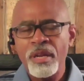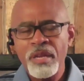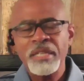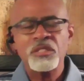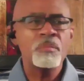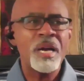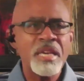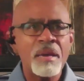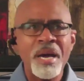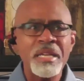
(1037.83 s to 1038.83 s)
Actually, my
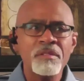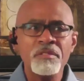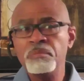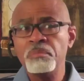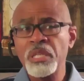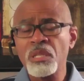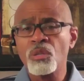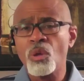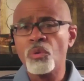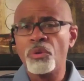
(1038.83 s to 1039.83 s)
dad might have even been a little
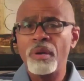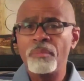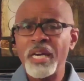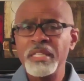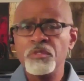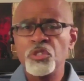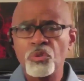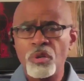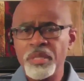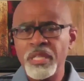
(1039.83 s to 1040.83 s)
older. I'm not even sure,
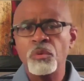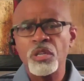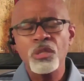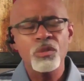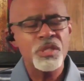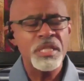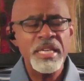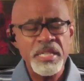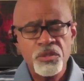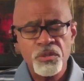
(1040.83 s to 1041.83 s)
but they were close in
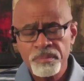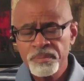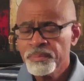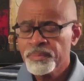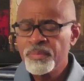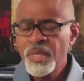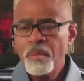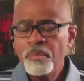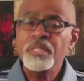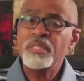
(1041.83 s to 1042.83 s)
age.
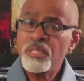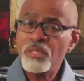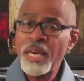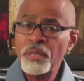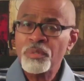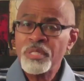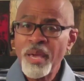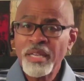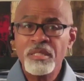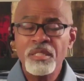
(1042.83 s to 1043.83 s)
But it's still out of
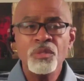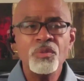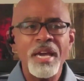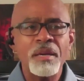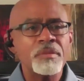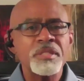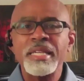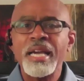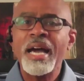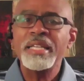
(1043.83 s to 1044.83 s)
respect to do that. And I was like,
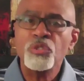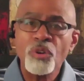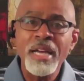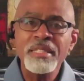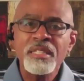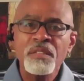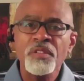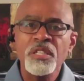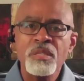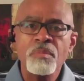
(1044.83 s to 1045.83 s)
I tried to
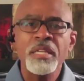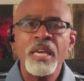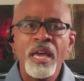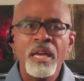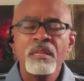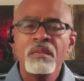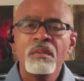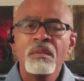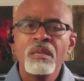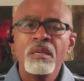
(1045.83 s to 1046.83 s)
convince my dad
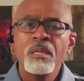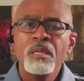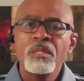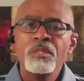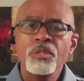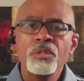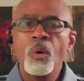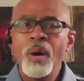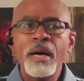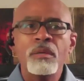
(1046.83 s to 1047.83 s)
to go
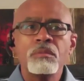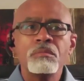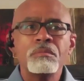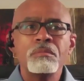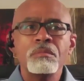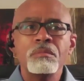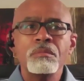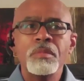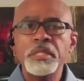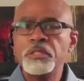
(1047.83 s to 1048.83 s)
out
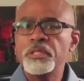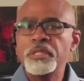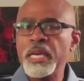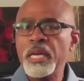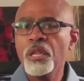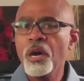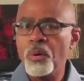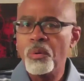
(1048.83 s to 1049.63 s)
and just say hello.